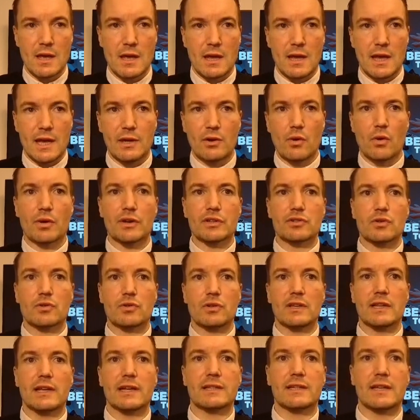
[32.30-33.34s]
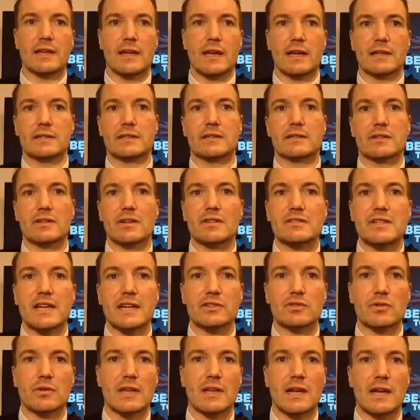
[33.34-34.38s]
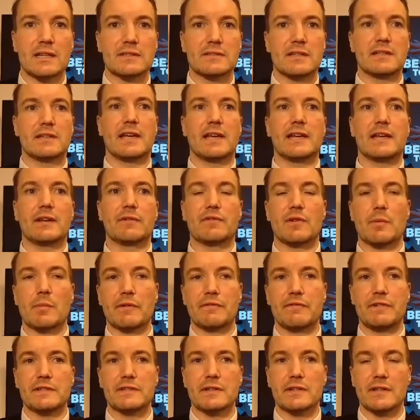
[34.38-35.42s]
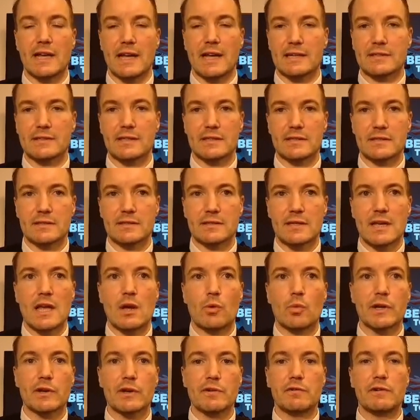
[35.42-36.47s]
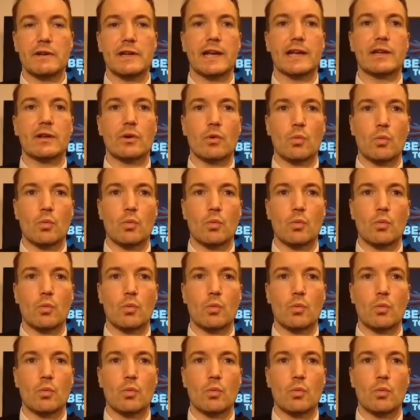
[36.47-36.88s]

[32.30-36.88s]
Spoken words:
In order to collect and contextualize the data from the physical assets, we create